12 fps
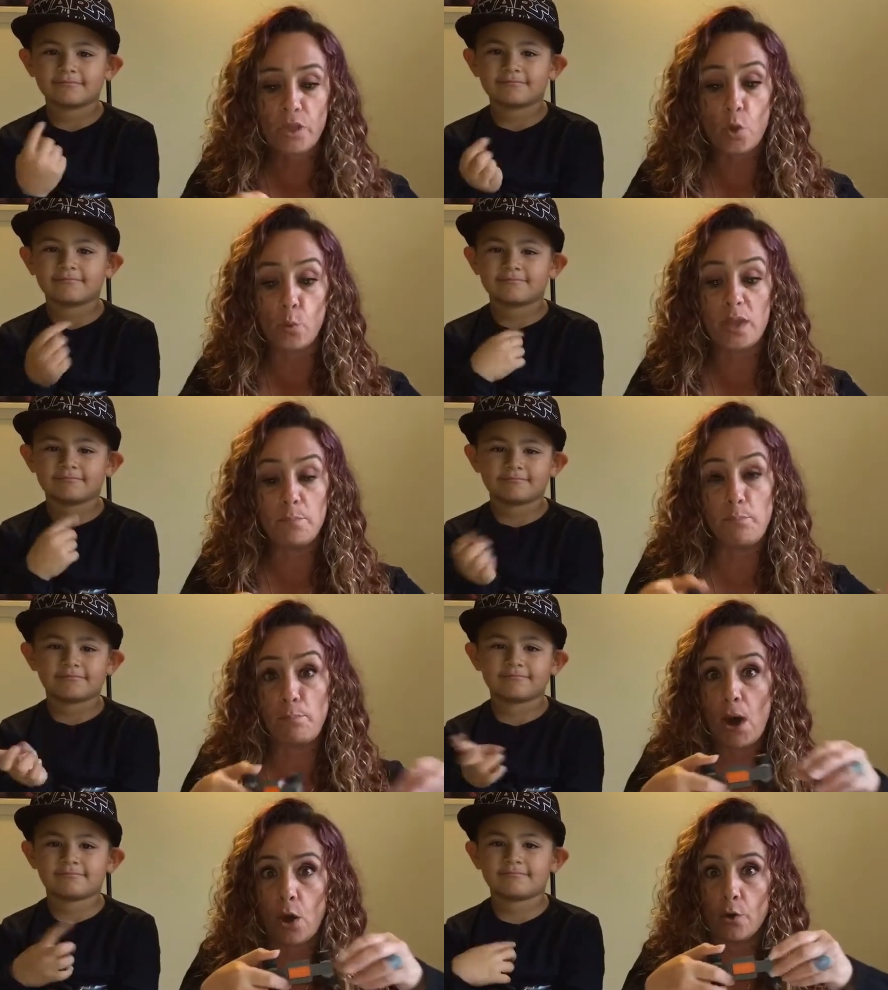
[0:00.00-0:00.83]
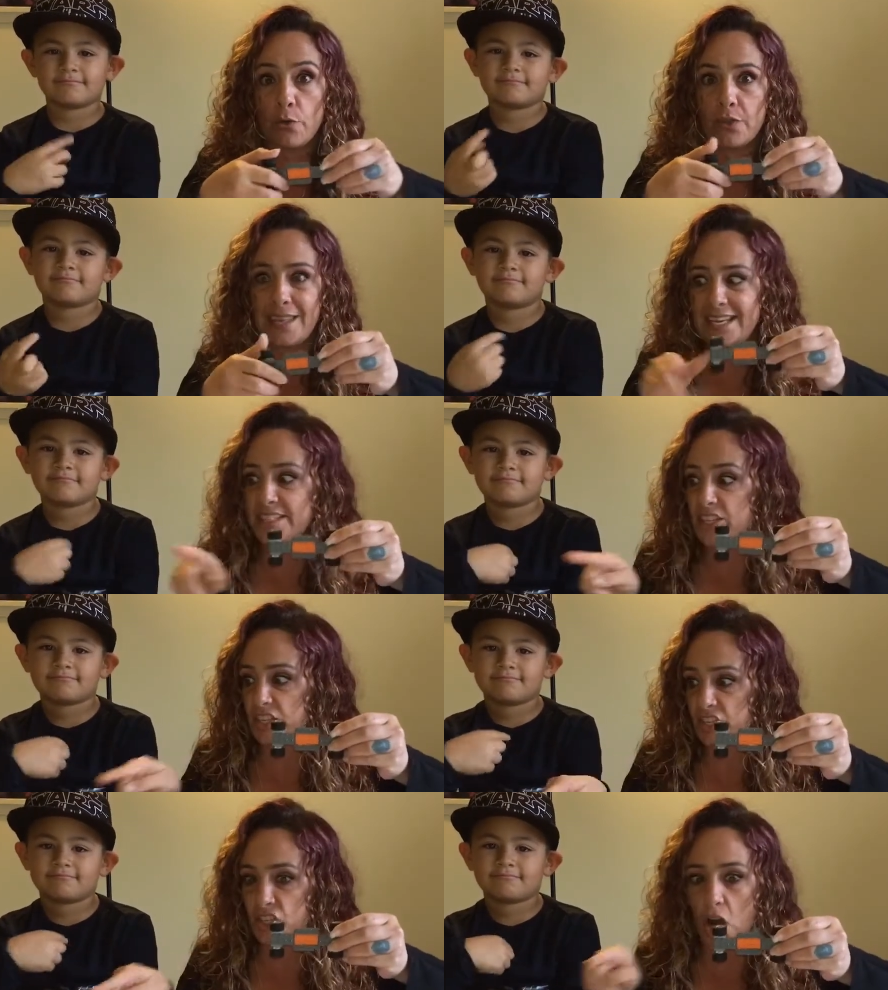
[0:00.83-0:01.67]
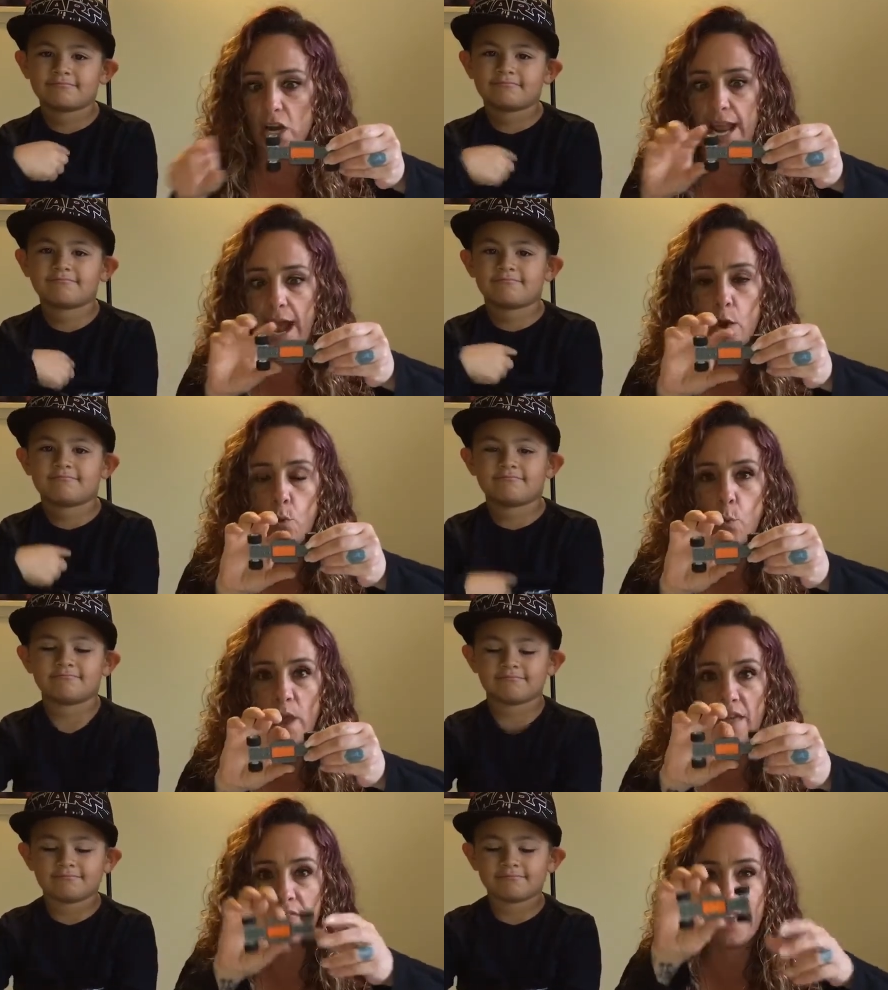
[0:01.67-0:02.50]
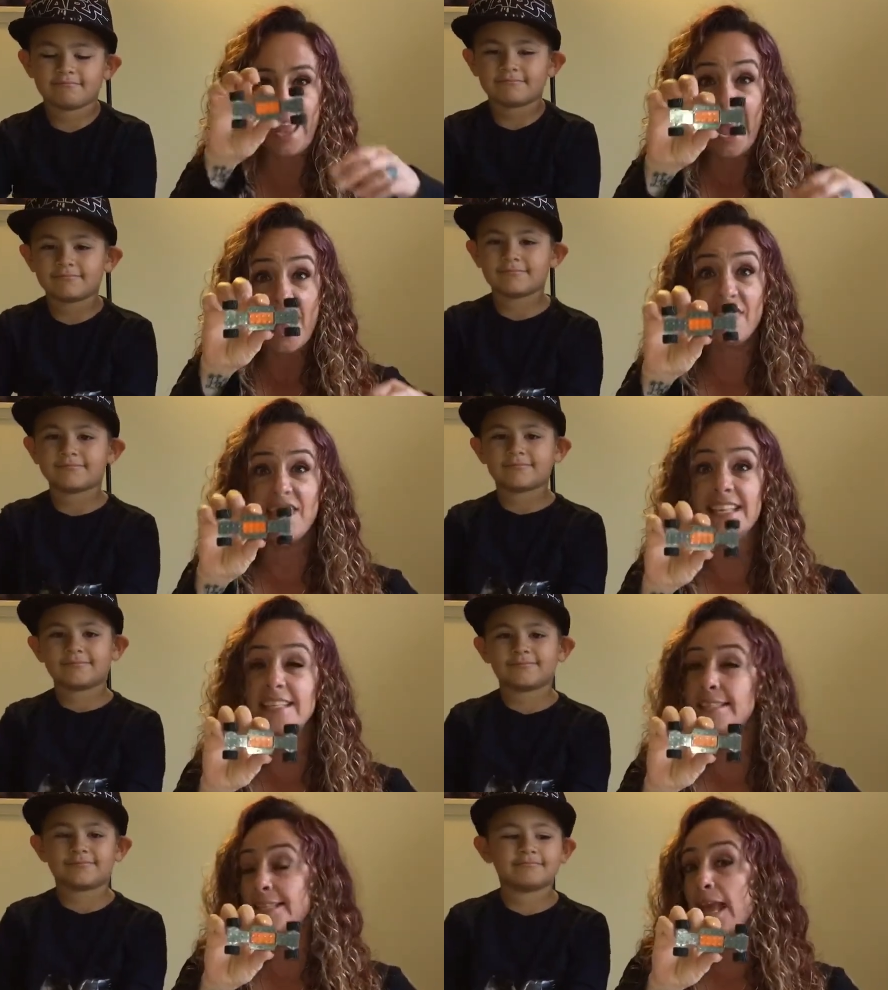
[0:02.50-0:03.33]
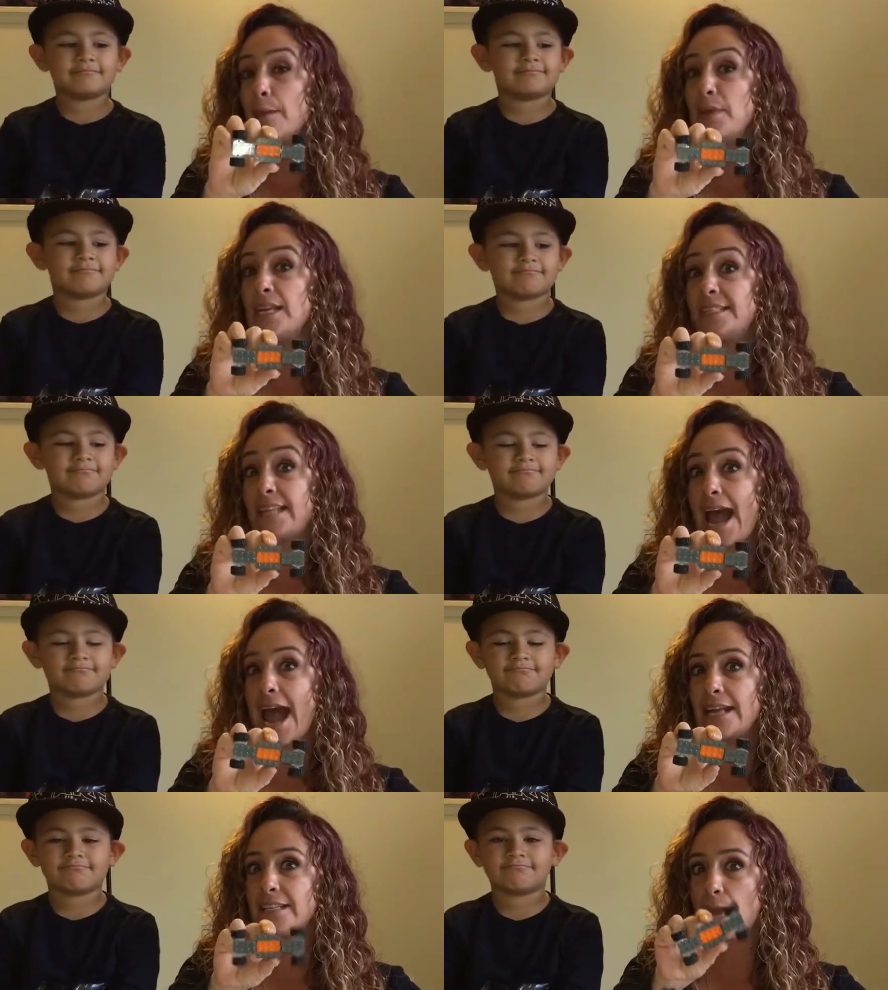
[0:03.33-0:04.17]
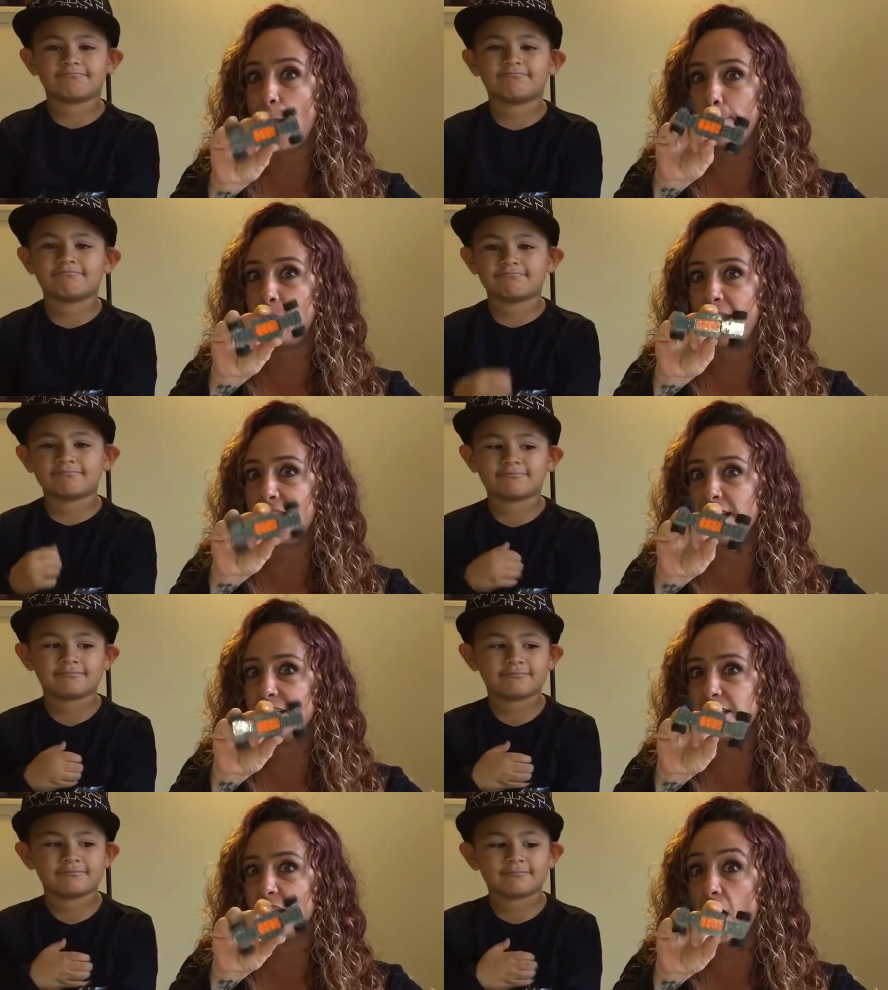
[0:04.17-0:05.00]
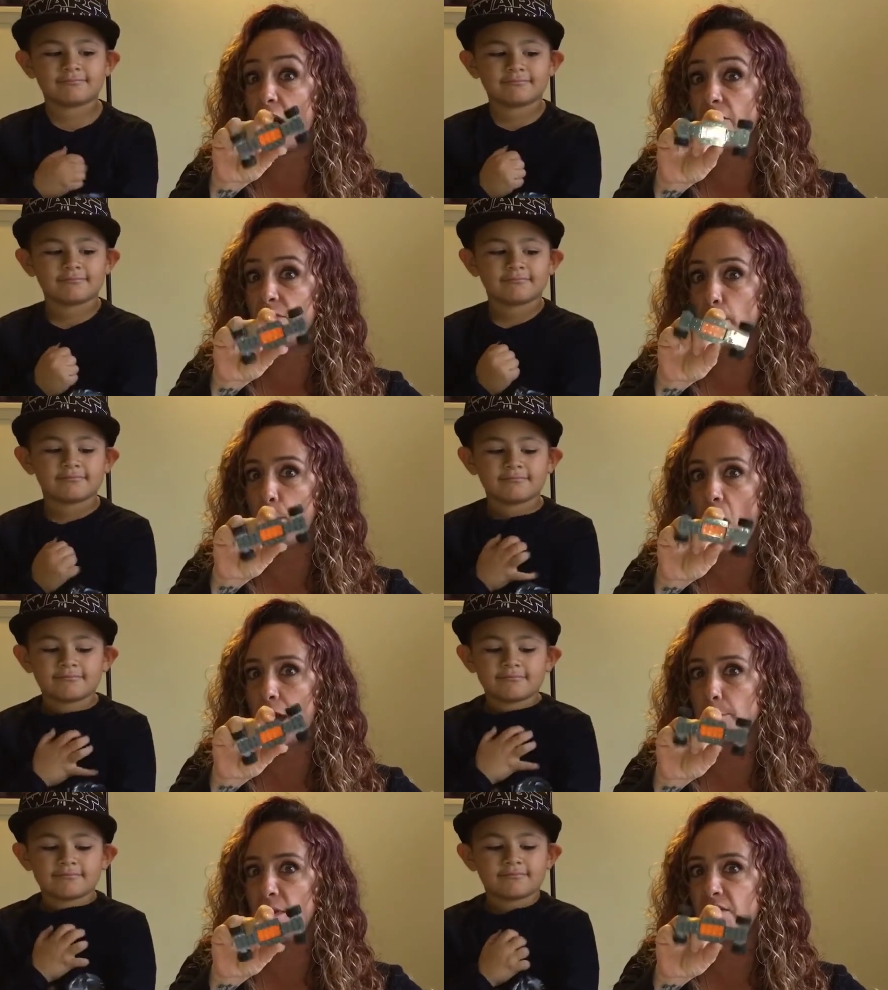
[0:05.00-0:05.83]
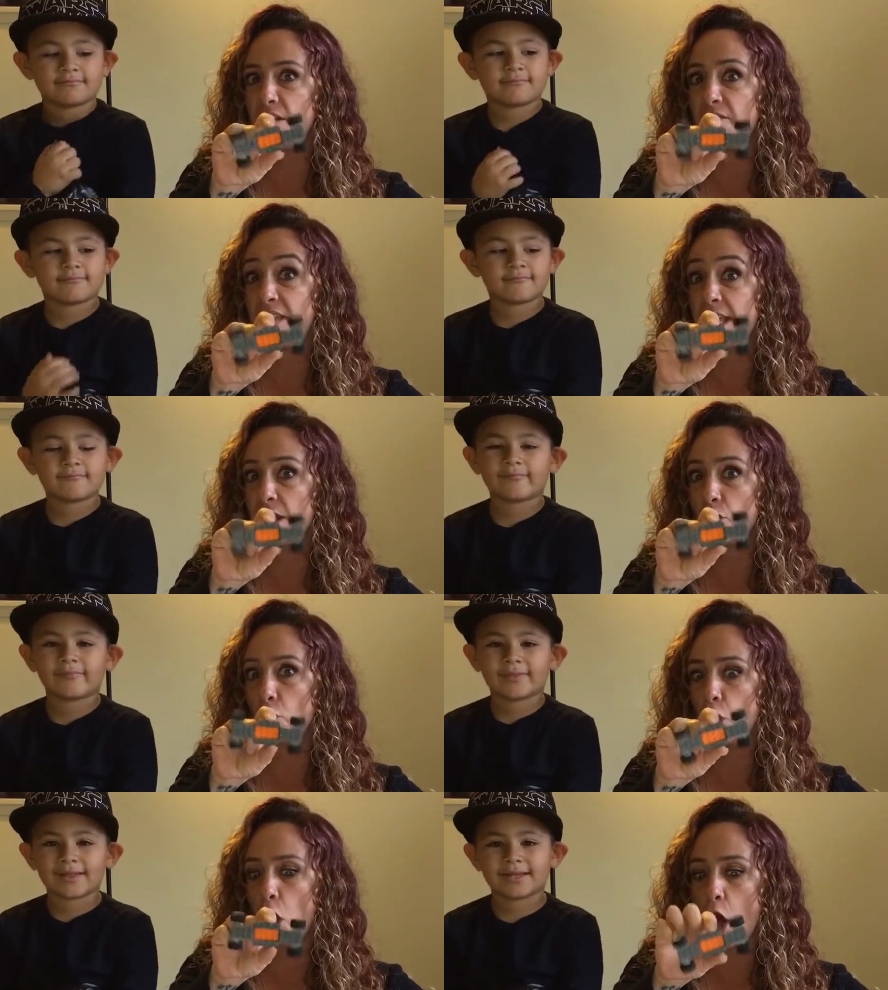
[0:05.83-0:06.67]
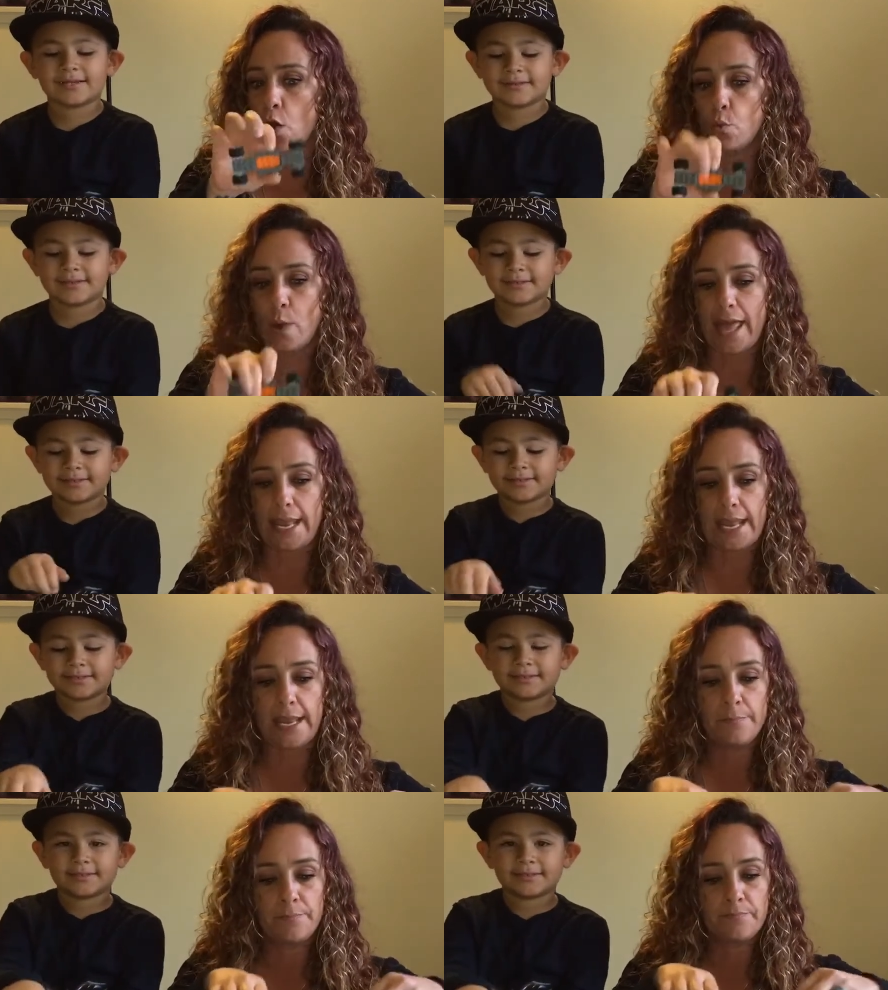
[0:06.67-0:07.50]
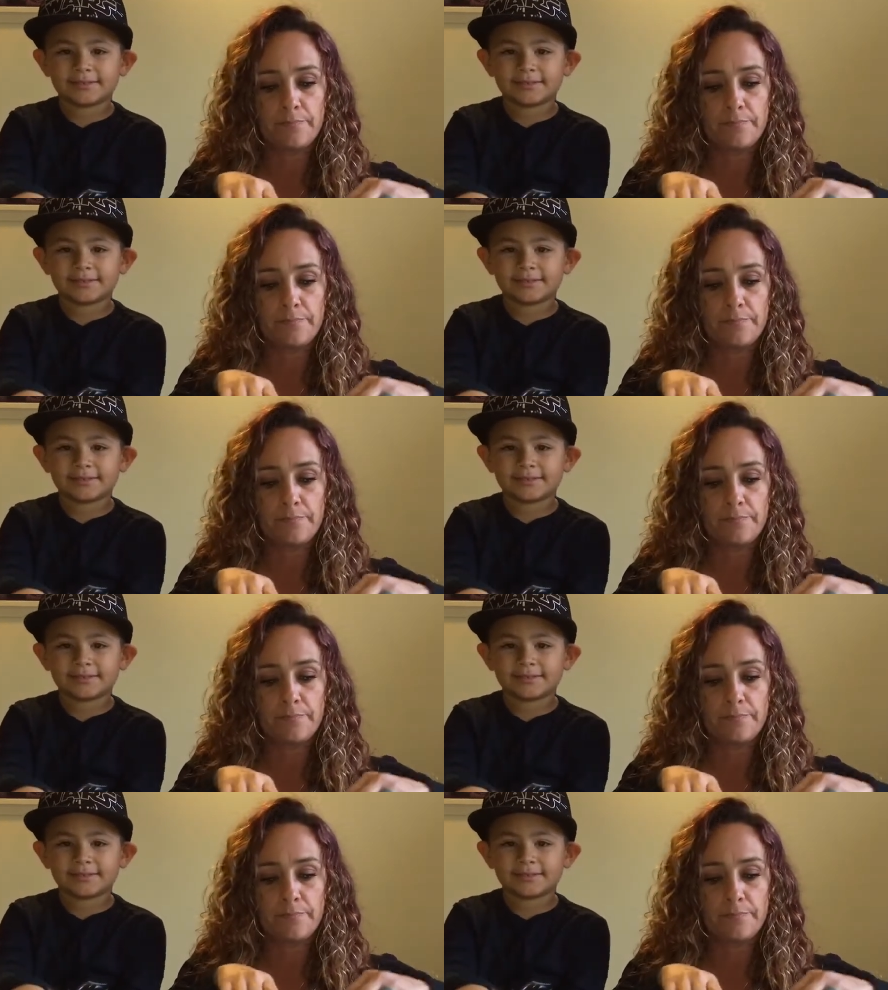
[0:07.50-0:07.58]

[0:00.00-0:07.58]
Speaker 1: We both get to start out with the same exact piece of the bottom of the vehicle already.